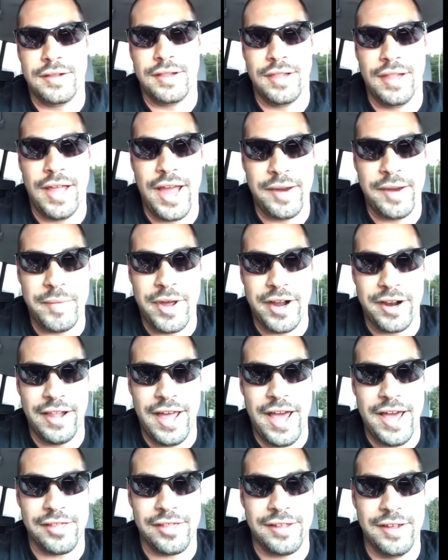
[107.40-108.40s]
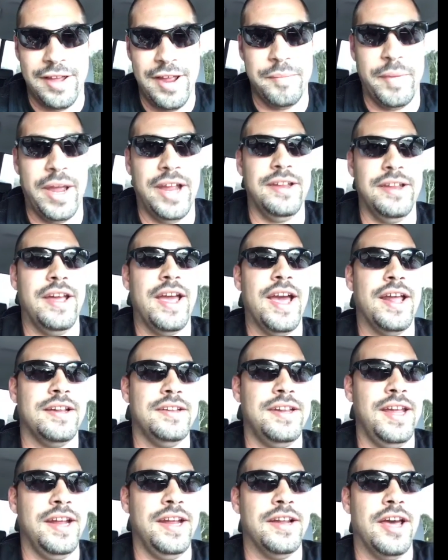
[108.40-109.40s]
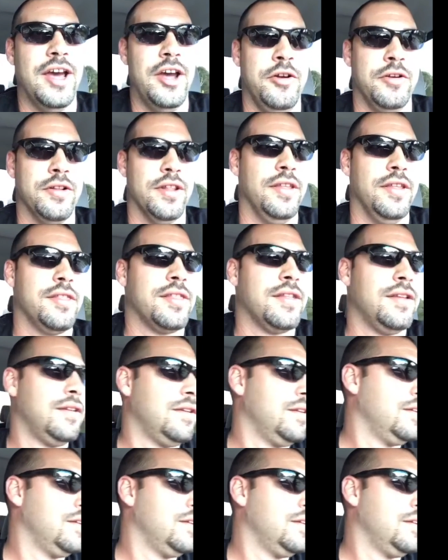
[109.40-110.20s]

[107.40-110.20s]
Like my glasses. Hey, man, you got to dig the Oakleys.